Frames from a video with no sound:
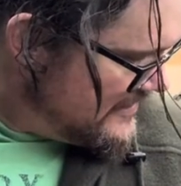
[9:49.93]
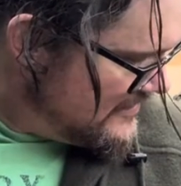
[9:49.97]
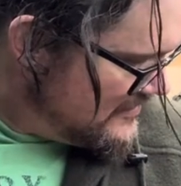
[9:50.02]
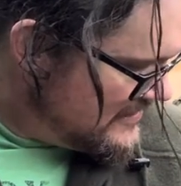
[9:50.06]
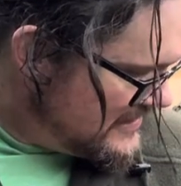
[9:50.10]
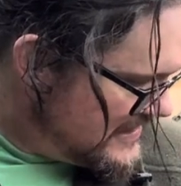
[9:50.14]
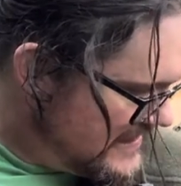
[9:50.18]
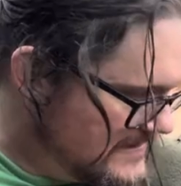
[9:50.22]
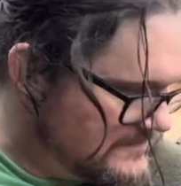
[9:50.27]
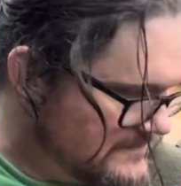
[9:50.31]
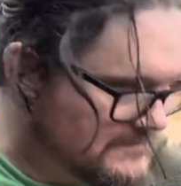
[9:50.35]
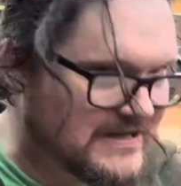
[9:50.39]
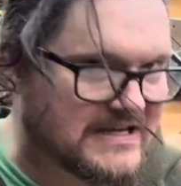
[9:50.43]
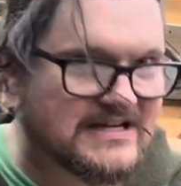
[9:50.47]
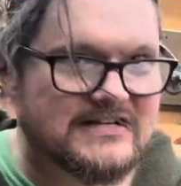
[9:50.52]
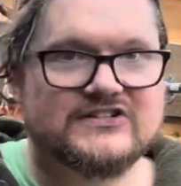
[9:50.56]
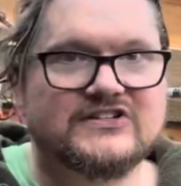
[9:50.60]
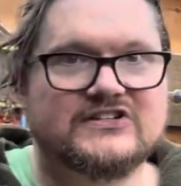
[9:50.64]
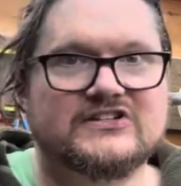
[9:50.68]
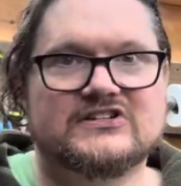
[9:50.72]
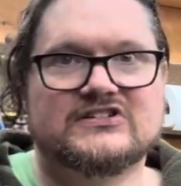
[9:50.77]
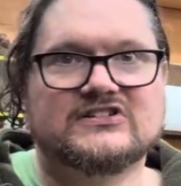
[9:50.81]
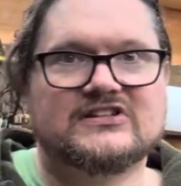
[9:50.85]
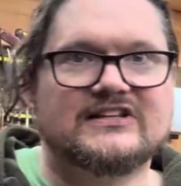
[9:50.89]
a lot because
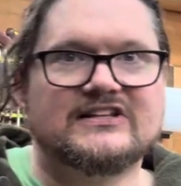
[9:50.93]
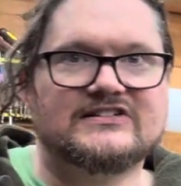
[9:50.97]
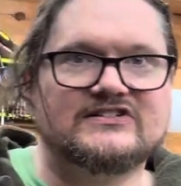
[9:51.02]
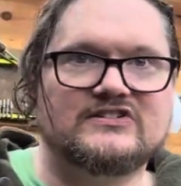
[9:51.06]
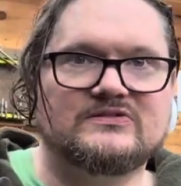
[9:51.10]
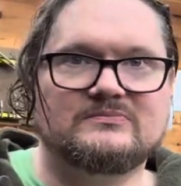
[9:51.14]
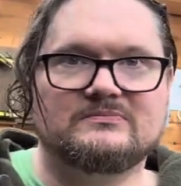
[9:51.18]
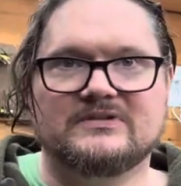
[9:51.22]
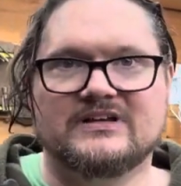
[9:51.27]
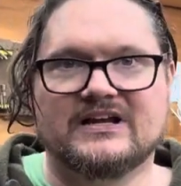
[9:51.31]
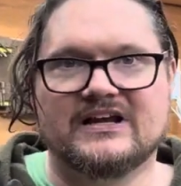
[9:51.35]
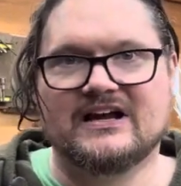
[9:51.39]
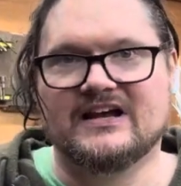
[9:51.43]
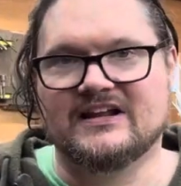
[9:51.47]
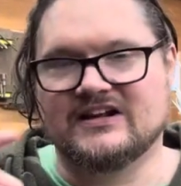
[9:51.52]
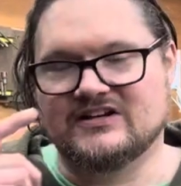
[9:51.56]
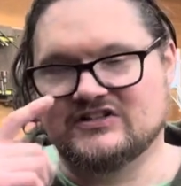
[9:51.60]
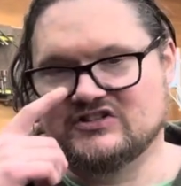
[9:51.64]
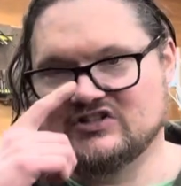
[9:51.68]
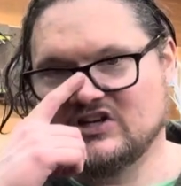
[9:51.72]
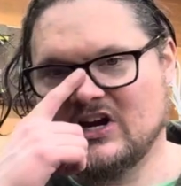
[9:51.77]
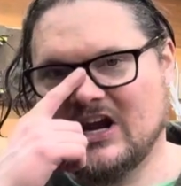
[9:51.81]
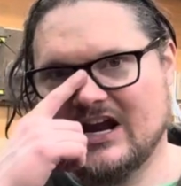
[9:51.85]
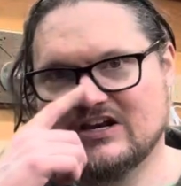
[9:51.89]
it just lets you kind of
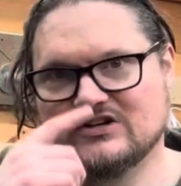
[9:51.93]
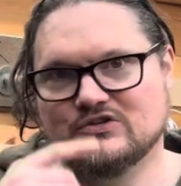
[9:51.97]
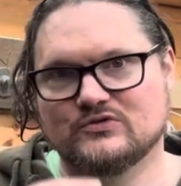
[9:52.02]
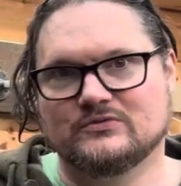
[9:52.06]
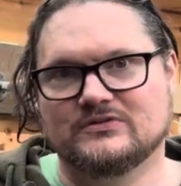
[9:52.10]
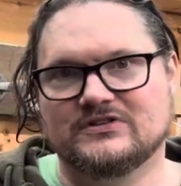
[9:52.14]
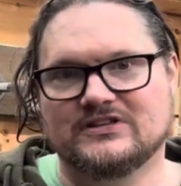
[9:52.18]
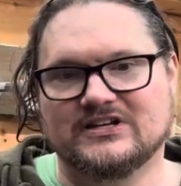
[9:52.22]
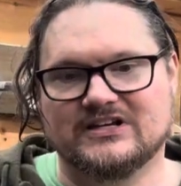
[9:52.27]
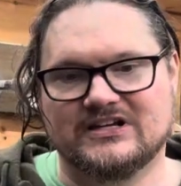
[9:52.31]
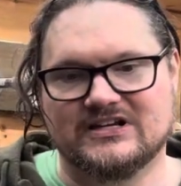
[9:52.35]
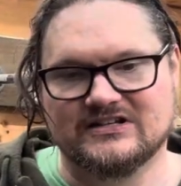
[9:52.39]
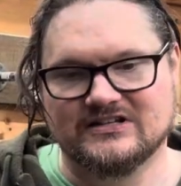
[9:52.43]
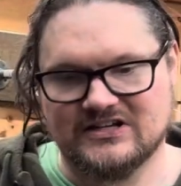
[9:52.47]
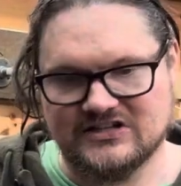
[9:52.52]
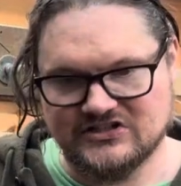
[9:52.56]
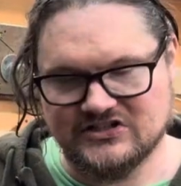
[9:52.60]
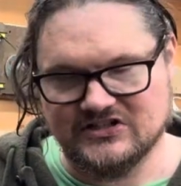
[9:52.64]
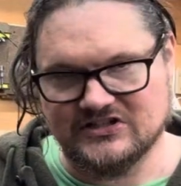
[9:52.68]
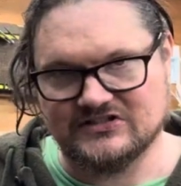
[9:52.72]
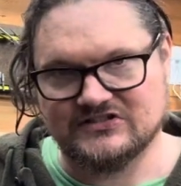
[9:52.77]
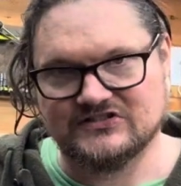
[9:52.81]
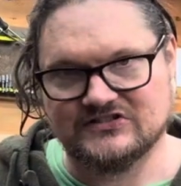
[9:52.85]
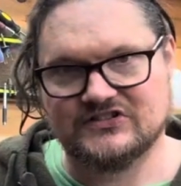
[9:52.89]
change with the
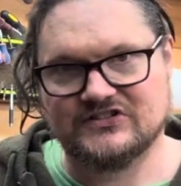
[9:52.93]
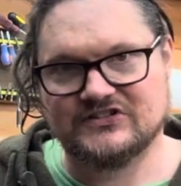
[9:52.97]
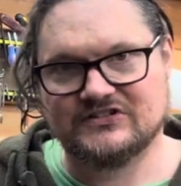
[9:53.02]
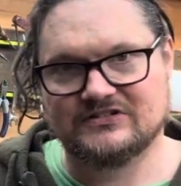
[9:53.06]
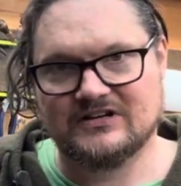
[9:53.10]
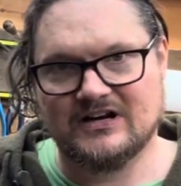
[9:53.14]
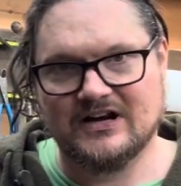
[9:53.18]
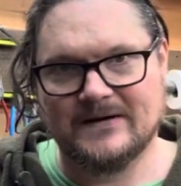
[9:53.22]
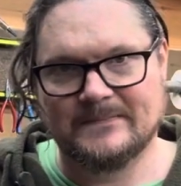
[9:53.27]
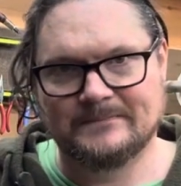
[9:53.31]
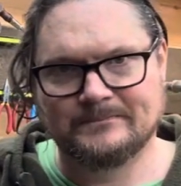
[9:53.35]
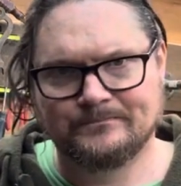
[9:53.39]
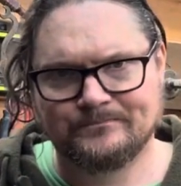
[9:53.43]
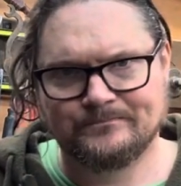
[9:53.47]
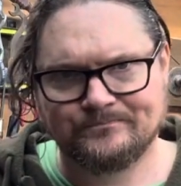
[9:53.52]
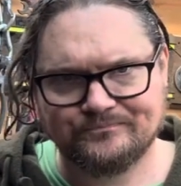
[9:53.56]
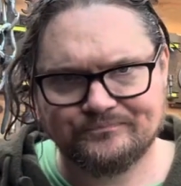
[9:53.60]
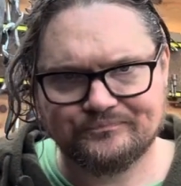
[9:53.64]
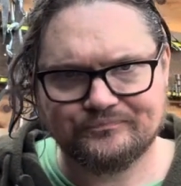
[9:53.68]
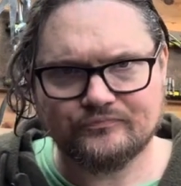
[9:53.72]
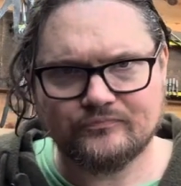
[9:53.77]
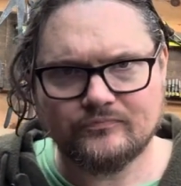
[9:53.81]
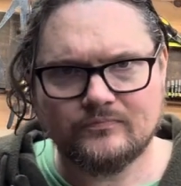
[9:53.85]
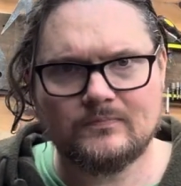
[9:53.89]
conditions.
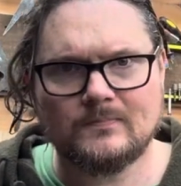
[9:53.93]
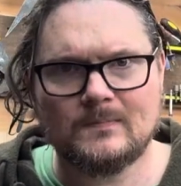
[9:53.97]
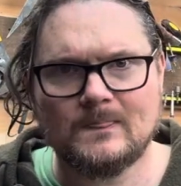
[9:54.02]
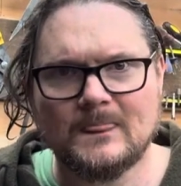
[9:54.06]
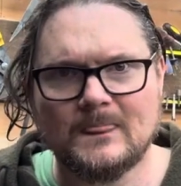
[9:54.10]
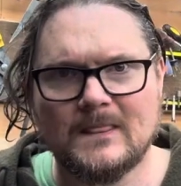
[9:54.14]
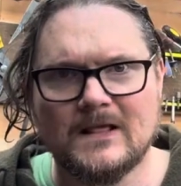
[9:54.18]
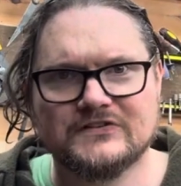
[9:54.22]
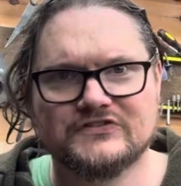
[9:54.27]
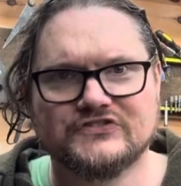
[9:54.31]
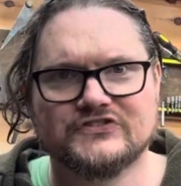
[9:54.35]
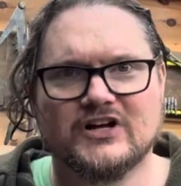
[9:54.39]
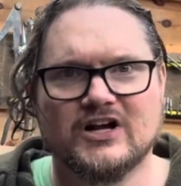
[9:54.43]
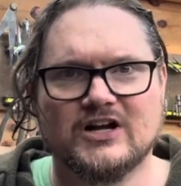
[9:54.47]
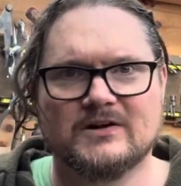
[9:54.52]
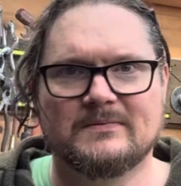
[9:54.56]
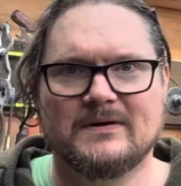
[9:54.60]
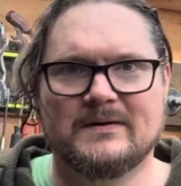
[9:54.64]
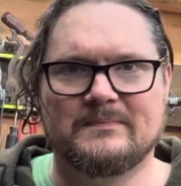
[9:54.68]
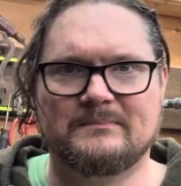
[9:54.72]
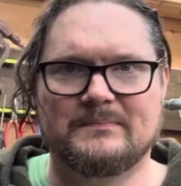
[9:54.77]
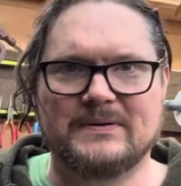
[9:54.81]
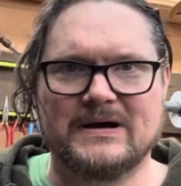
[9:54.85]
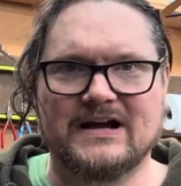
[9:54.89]
Let's talk
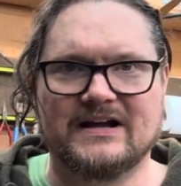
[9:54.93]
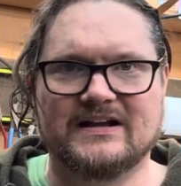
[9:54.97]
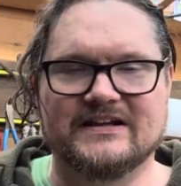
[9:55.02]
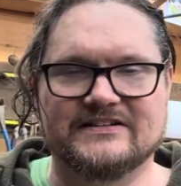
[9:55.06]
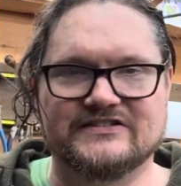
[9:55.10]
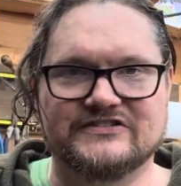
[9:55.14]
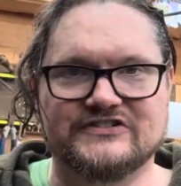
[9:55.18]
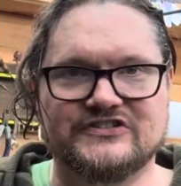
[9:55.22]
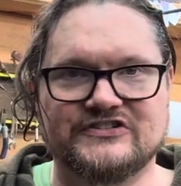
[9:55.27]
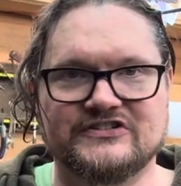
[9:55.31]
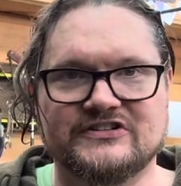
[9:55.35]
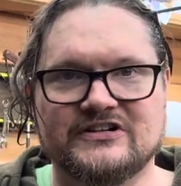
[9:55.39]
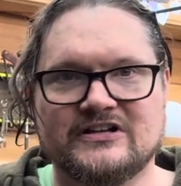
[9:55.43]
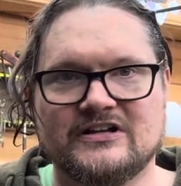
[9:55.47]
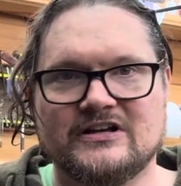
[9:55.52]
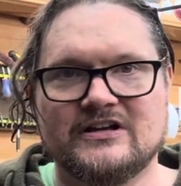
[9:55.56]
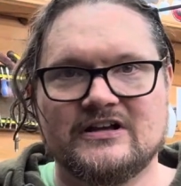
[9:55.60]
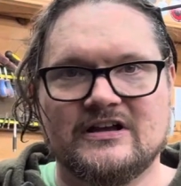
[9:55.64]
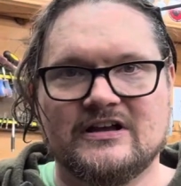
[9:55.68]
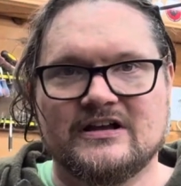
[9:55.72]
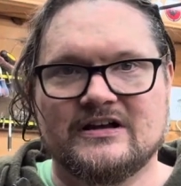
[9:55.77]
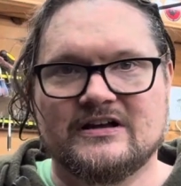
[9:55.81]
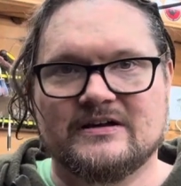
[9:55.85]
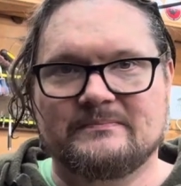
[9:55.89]
about pockets.
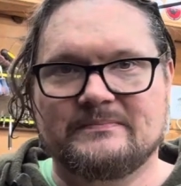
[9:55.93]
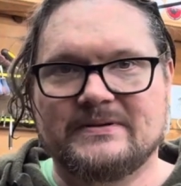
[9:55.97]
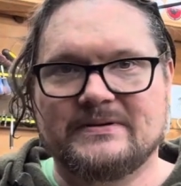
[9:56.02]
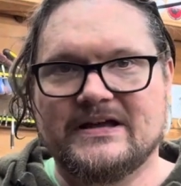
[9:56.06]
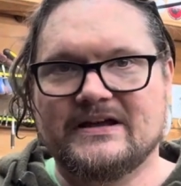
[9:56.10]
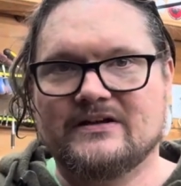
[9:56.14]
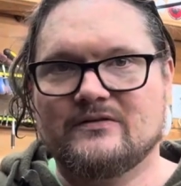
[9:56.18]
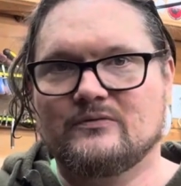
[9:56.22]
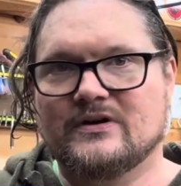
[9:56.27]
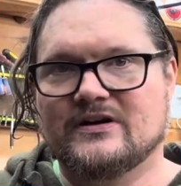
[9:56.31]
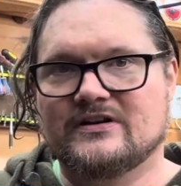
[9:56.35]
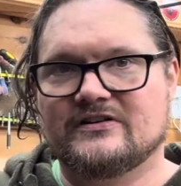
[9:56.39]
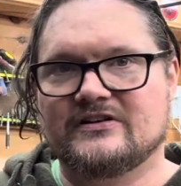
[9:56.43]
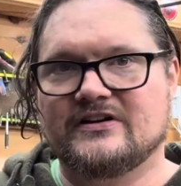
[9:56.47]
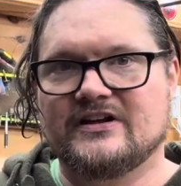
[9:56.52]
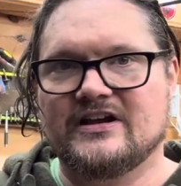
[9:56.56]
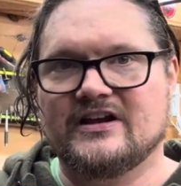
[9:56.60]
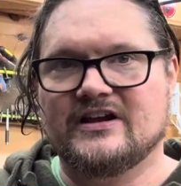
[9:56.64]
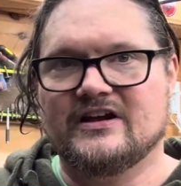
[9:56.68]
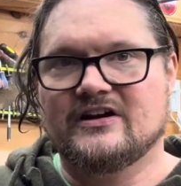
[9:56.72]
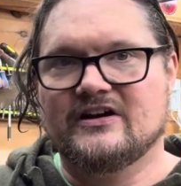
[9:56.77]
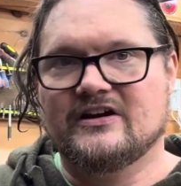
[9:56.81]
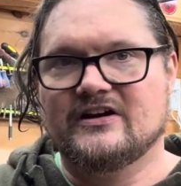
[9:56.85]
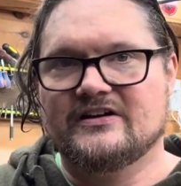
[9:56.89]
Big winner
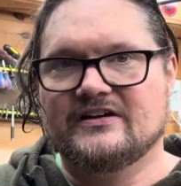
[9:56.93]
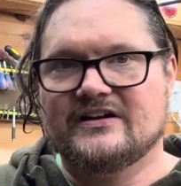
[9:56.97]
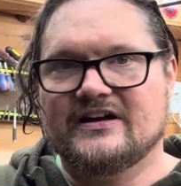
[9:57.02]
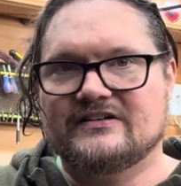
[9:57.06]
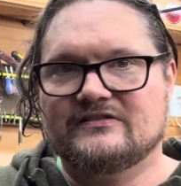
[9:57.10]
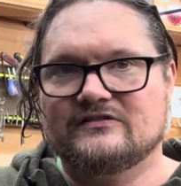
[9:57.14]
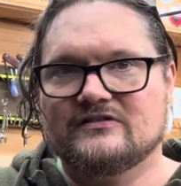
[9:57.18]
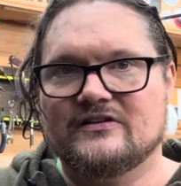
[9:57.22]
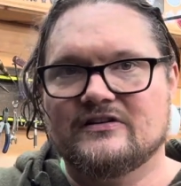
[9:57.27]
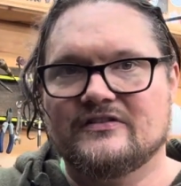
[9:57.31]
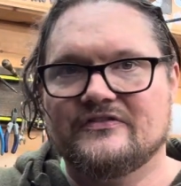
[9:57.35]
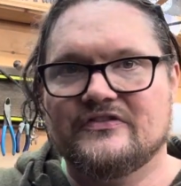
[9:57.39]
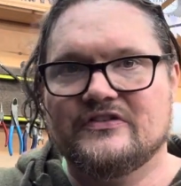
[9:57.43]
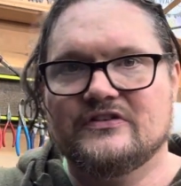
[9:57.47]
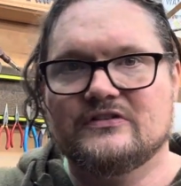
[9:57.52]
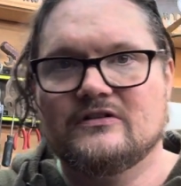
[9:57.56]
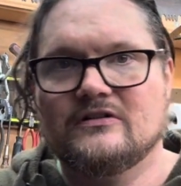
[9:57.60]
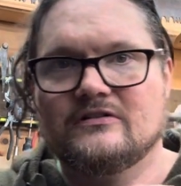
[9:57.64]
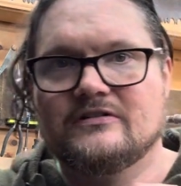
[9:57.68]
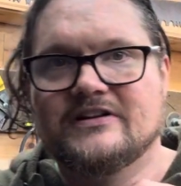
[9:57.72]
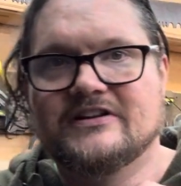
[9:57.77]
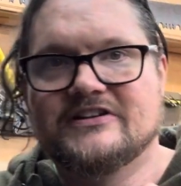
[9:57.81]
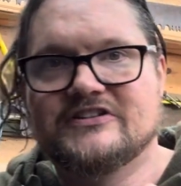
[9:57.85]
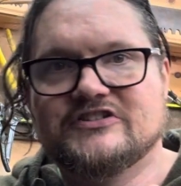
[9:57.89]
here, and I don't know if you
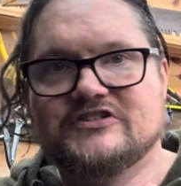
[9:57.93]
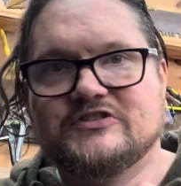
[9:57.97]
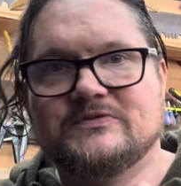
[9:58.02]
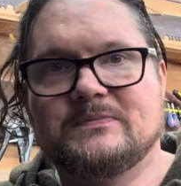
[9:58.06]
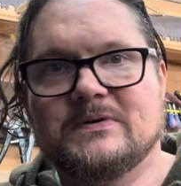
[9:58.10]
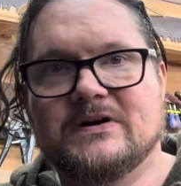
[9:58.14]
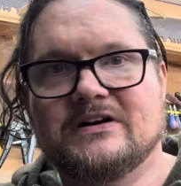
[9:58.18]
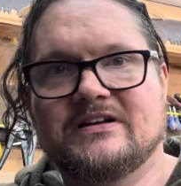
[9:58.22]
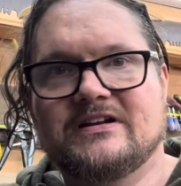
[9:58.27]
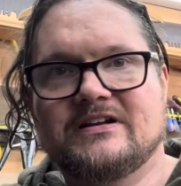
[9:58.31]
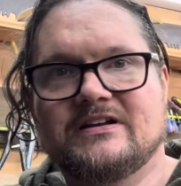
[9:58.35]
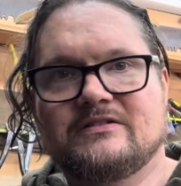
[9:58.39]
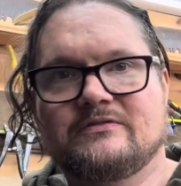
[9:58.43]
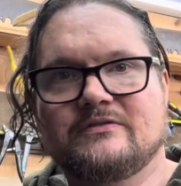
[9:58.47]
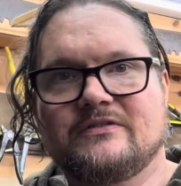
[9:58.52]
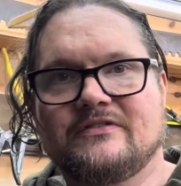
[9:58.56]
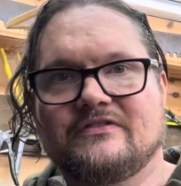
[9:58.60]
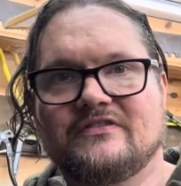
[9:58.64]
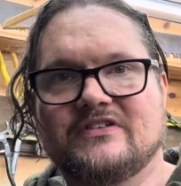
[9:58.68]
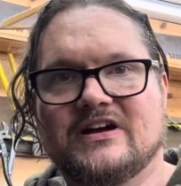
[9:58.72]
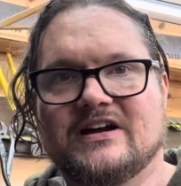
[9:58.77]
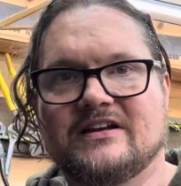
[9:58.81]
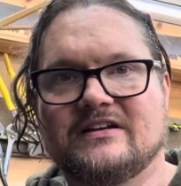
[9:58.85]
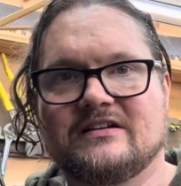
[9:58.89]
noticed, but we've
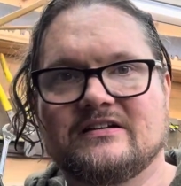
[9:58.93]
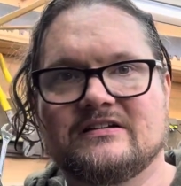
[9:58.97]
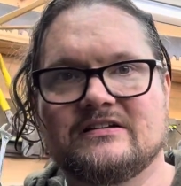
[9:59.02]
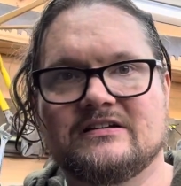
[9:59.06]
got